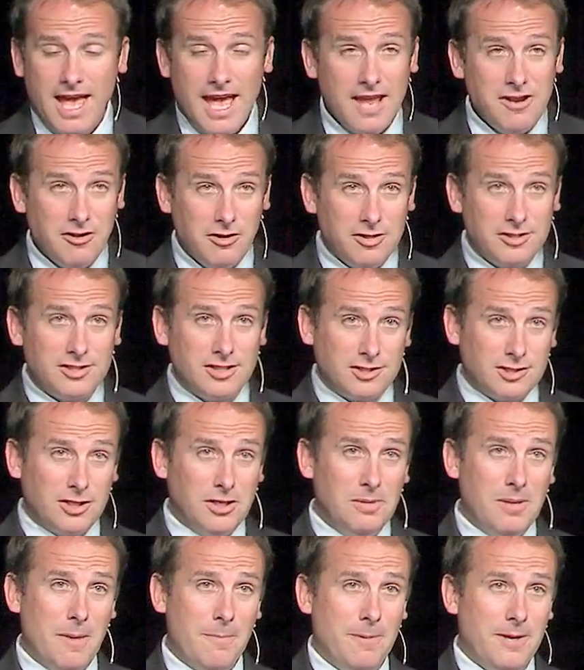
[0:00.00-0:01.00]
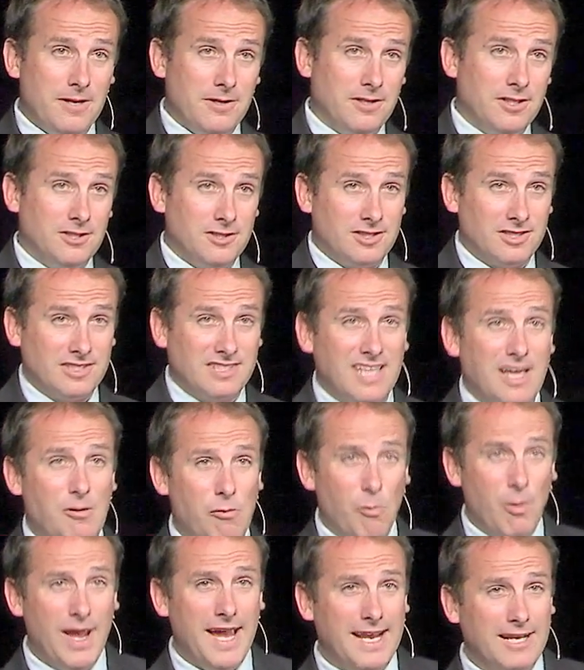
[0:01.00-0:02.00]
And notice the term that Peter uses. They
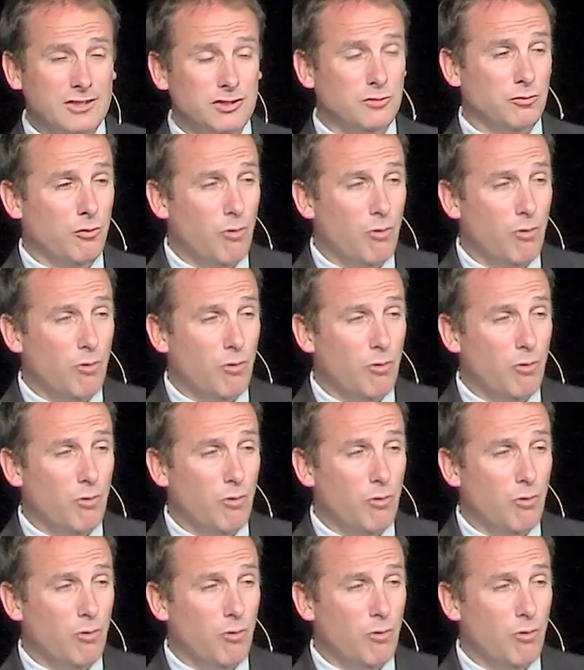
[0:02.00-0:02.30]
wage